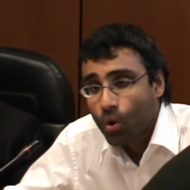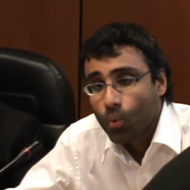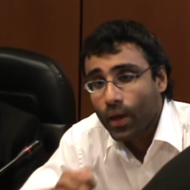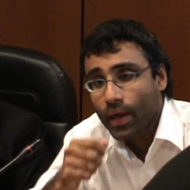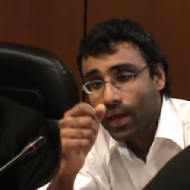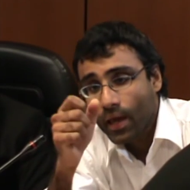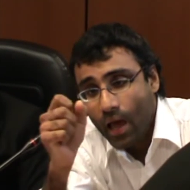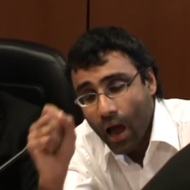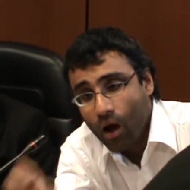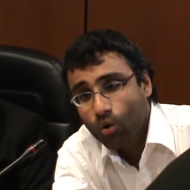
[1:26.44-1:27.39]
where
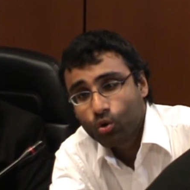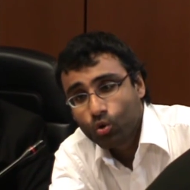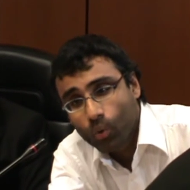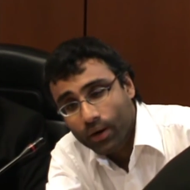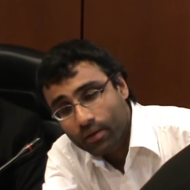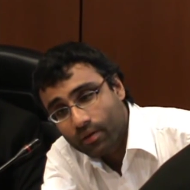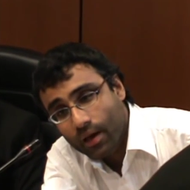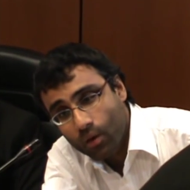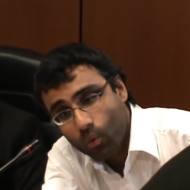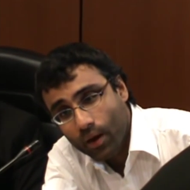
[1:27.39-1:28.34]
I'll do whatever
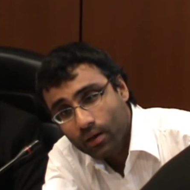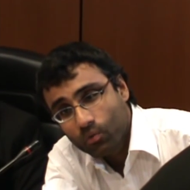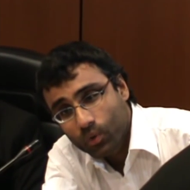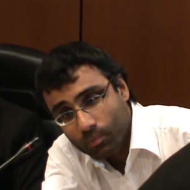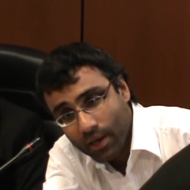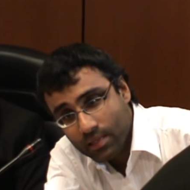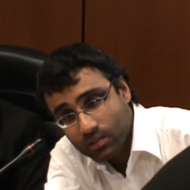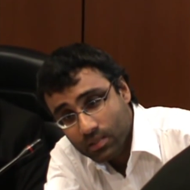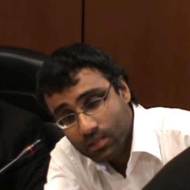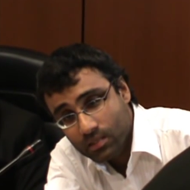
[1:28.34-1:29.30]
I want with my
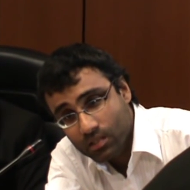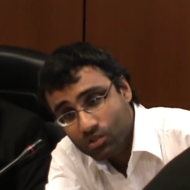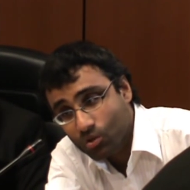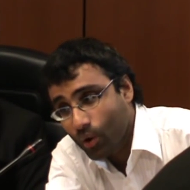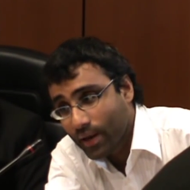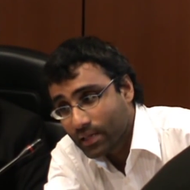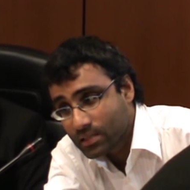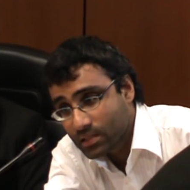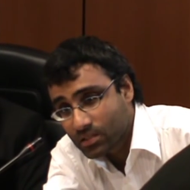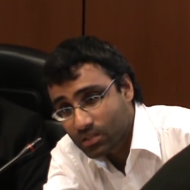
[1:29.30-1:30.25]
citizens or any
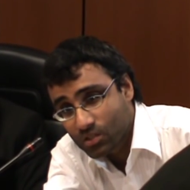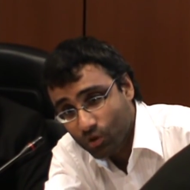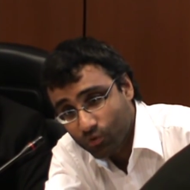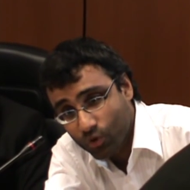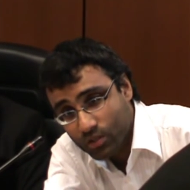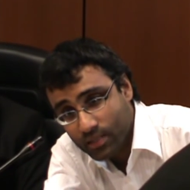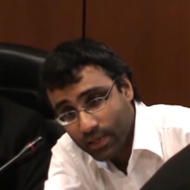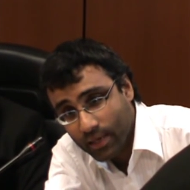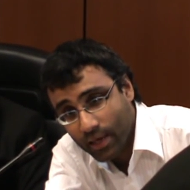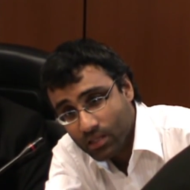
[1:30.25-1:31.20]
citizens of yours I
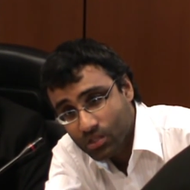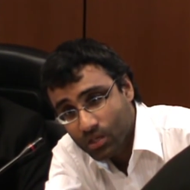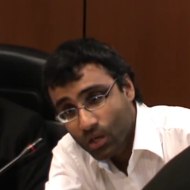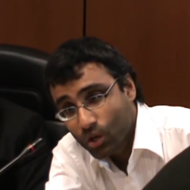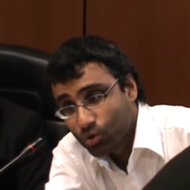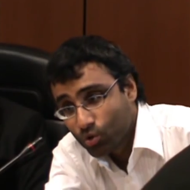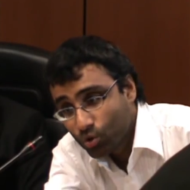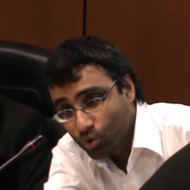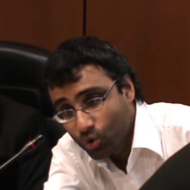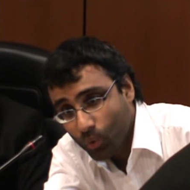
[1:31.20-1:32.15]
catch.
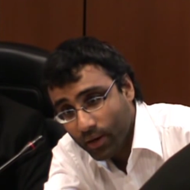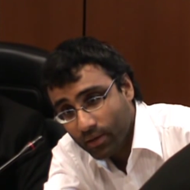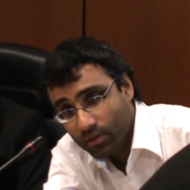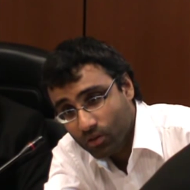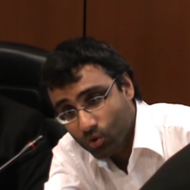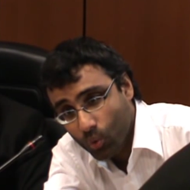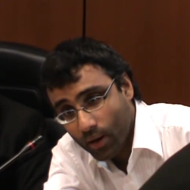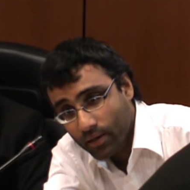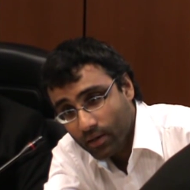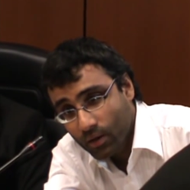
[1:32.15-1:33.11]
You do whatever you
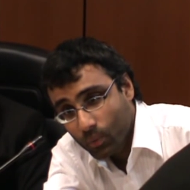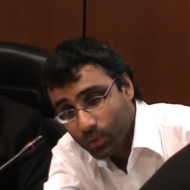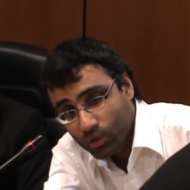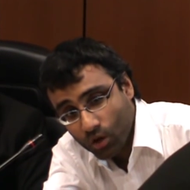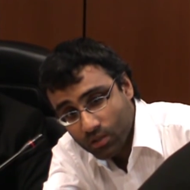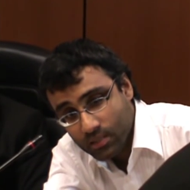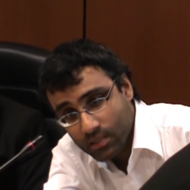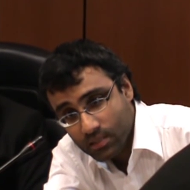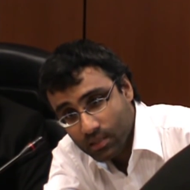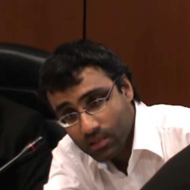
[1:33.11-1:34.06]
want with your
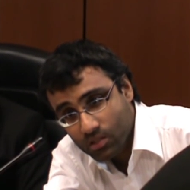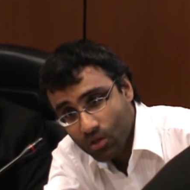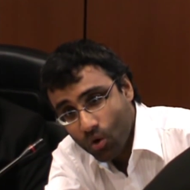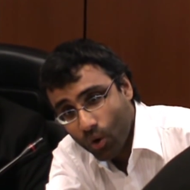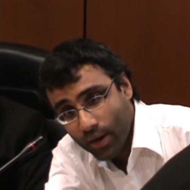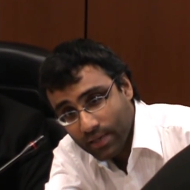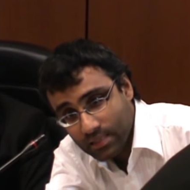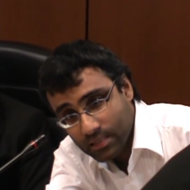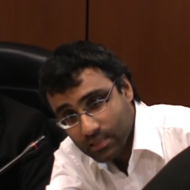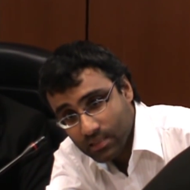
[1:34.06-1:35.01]
citizens or any
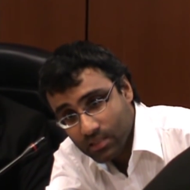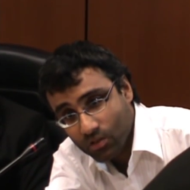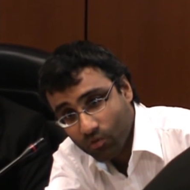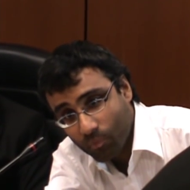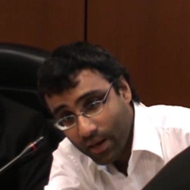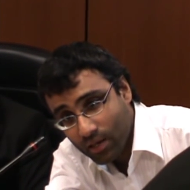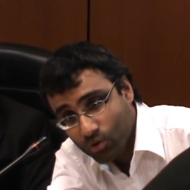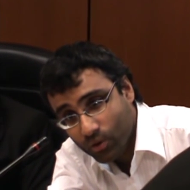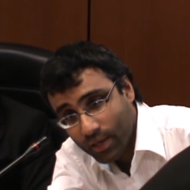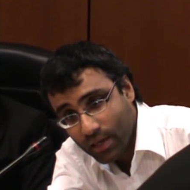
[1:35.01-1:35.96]
citizens of mine
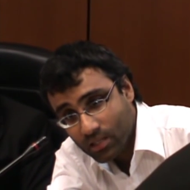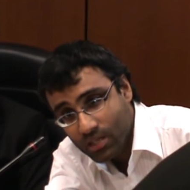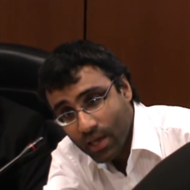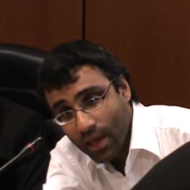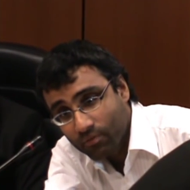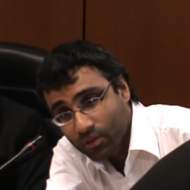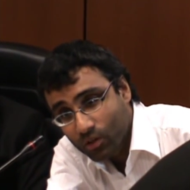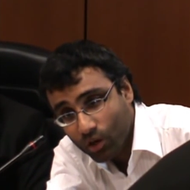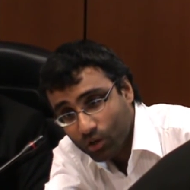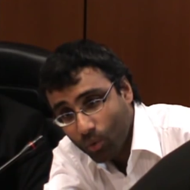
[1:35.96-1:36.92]
you catch and we'll
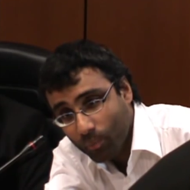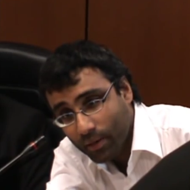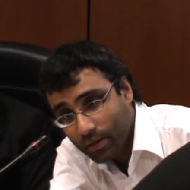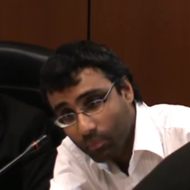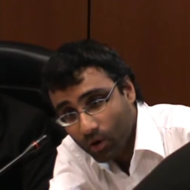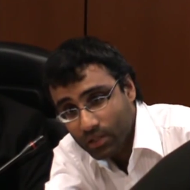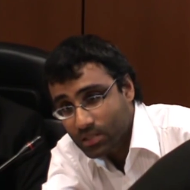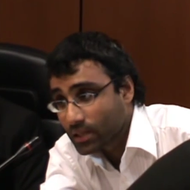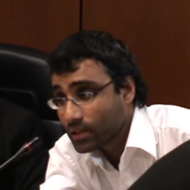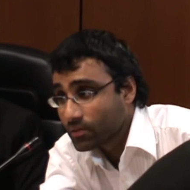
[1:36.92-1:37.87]
not complain about
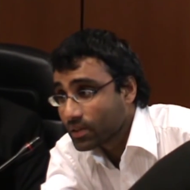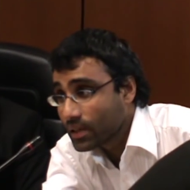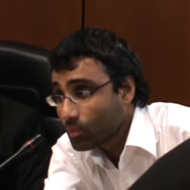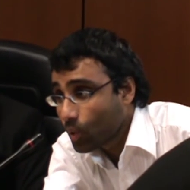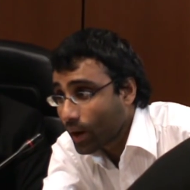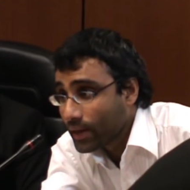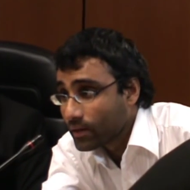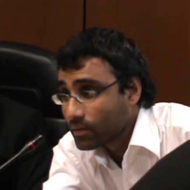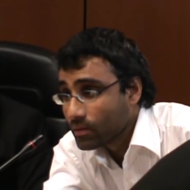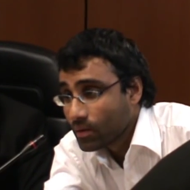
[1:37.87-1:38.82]
each other. We'll keep quiet.
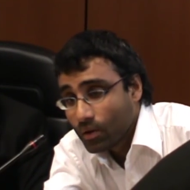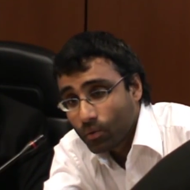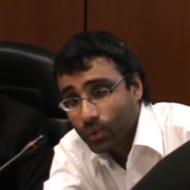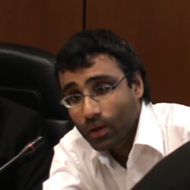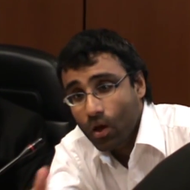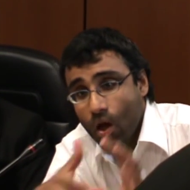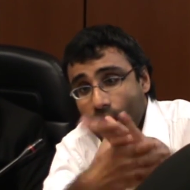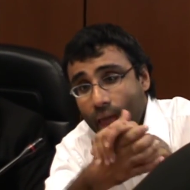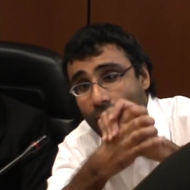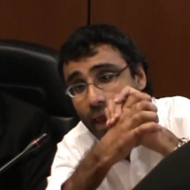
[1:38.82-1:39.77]
We'll
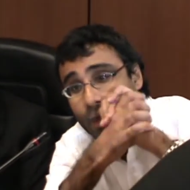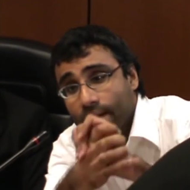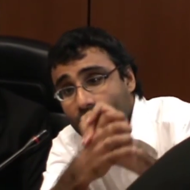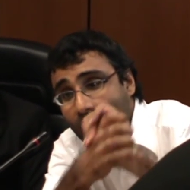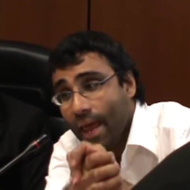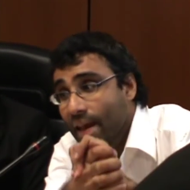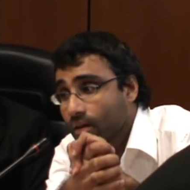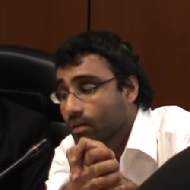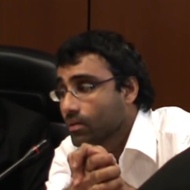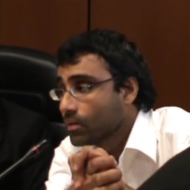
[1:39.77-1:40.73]
hand in hand